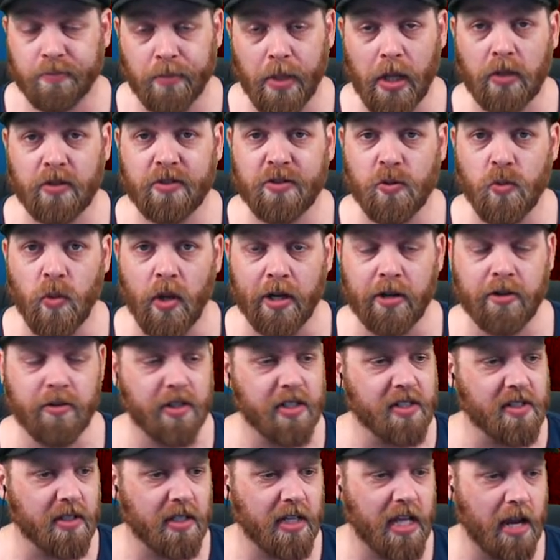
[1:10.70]
Bolton
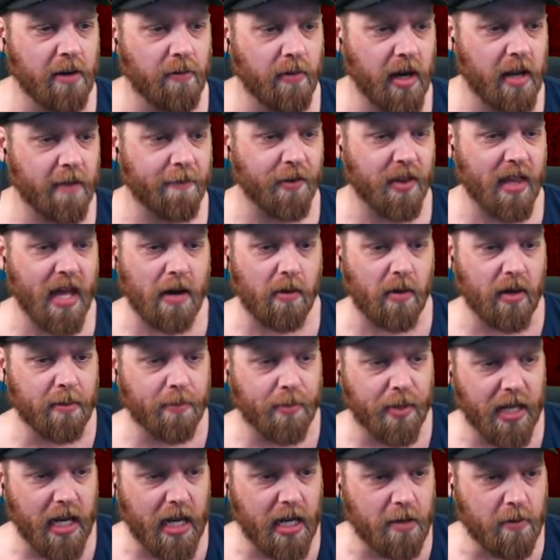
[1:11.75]
Wanderers. Get ready for that one.
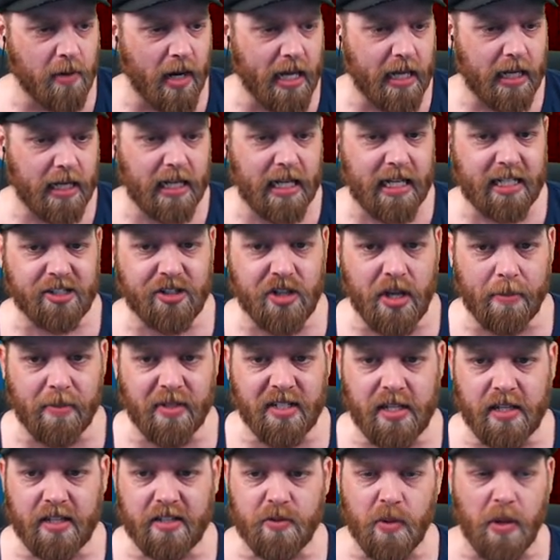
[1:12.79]
But anyway, let's jump
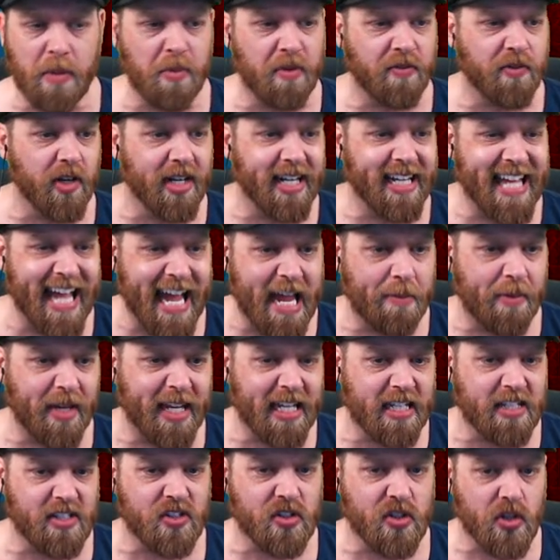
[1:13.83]
into this one. We've got a game
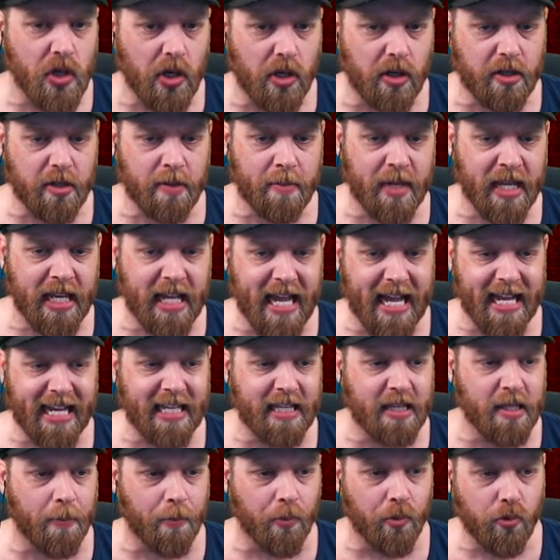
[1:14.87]
against Tottenham here
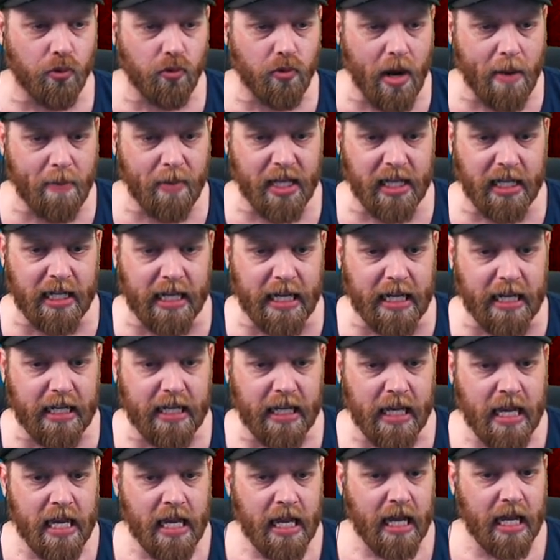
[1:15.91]
in the Premier League.
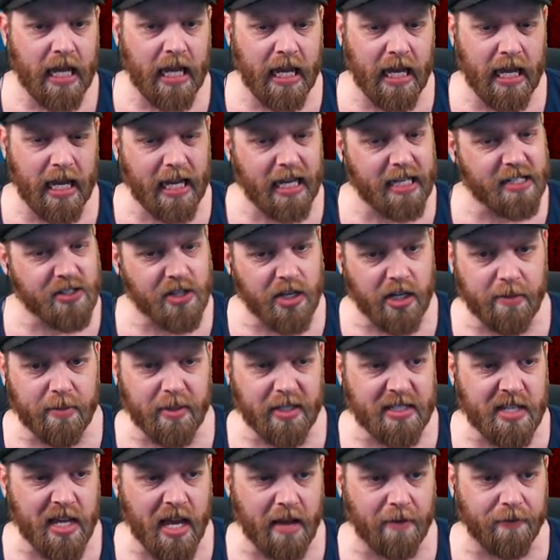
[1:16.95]
Uh, it's going to
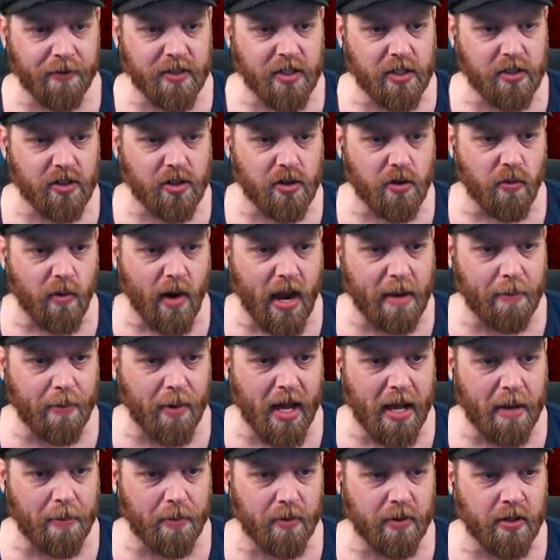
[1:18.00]
be tough to scrape
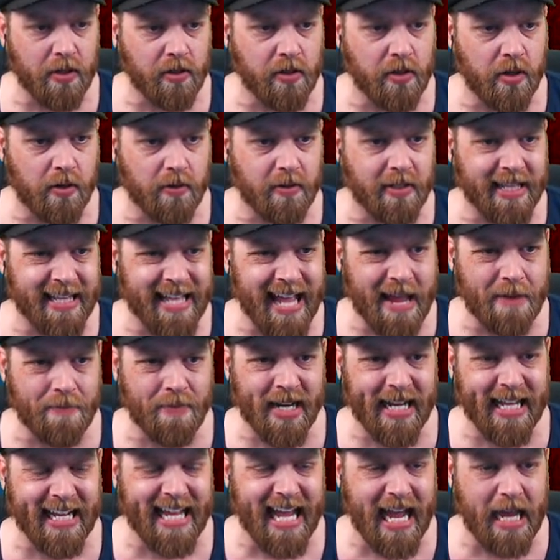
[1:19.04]
up. Not that
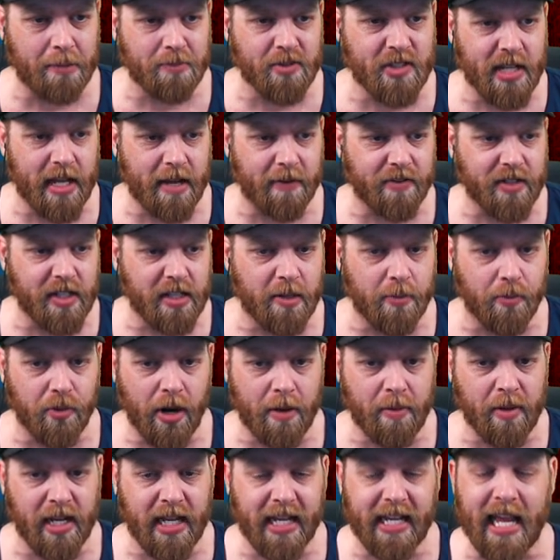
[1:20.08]
many games left in the
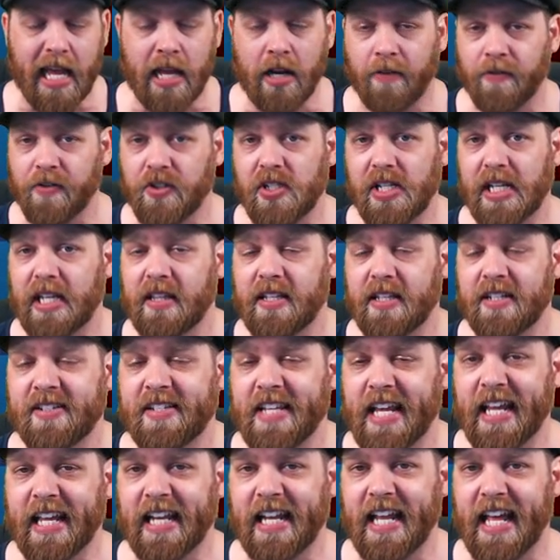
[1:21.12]
Premier League, and obviously the
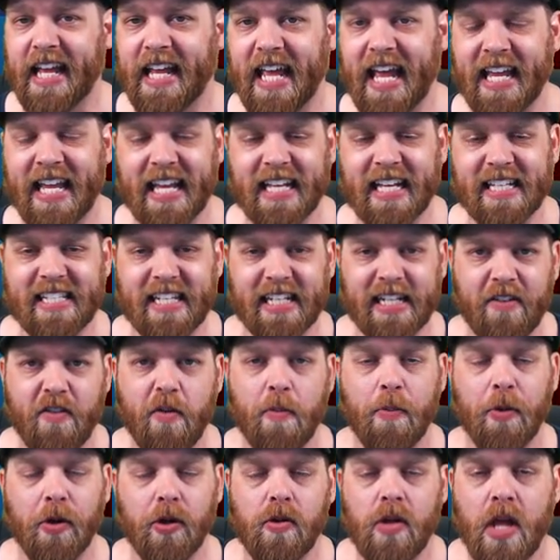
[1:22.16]
second leg against
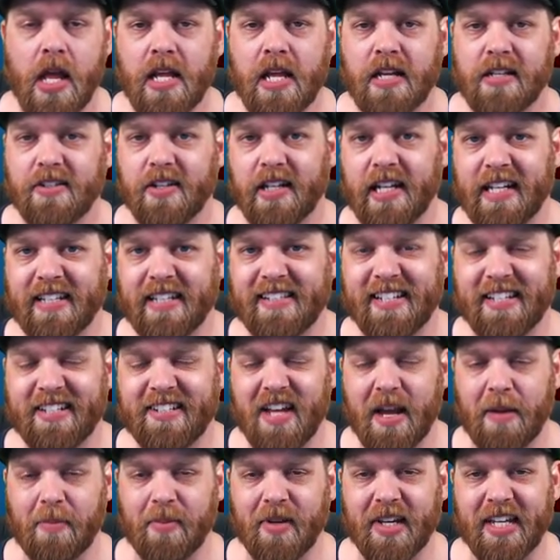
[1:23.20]
Liverpool. So let's
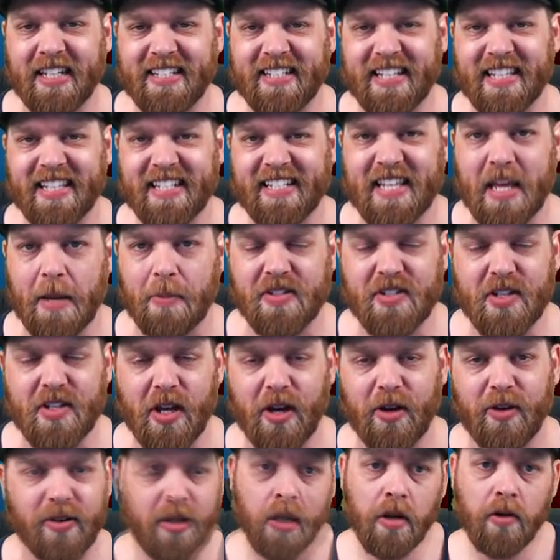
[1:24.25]
jump into this episode.